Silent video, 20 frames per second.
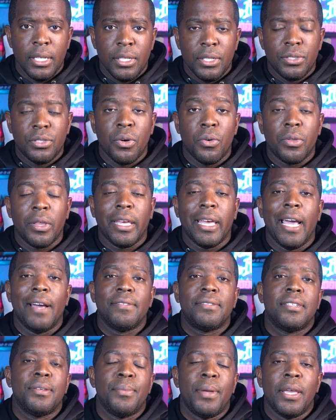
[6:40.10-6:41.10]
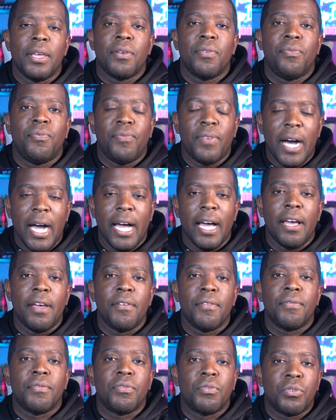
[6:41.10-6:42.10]
So they have to make
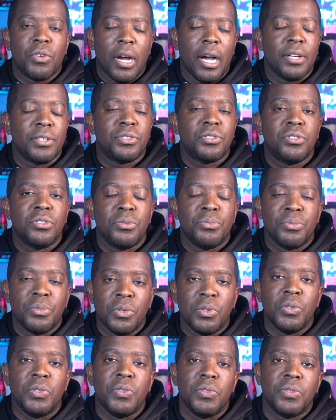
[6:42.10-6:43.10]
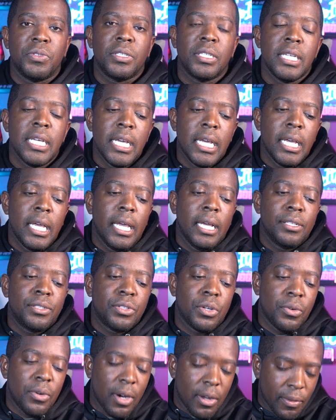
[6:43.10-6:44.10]
five roster moves.
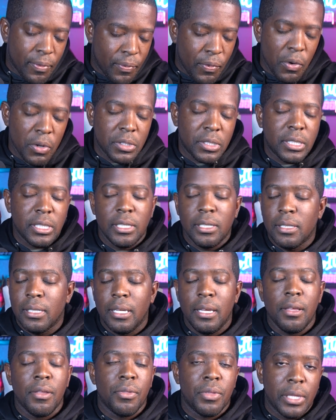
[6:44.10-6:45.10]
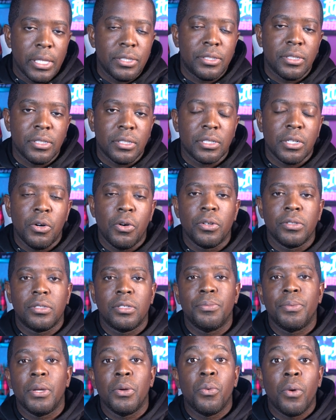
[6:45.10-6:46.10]
So unfortunately, this is going
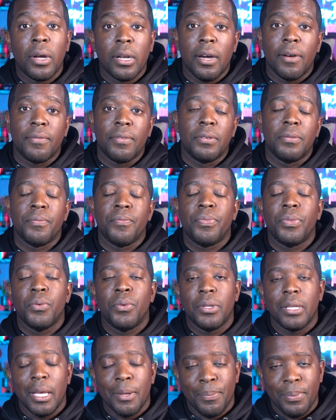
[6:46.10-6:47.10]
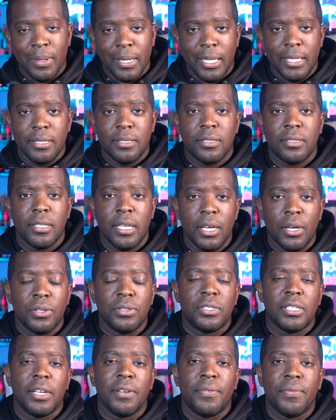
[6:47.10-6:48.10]
to be one of them when they place
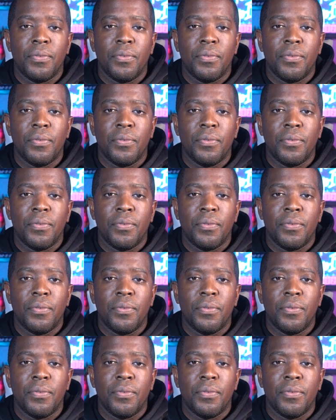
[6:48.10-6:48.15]
L.J.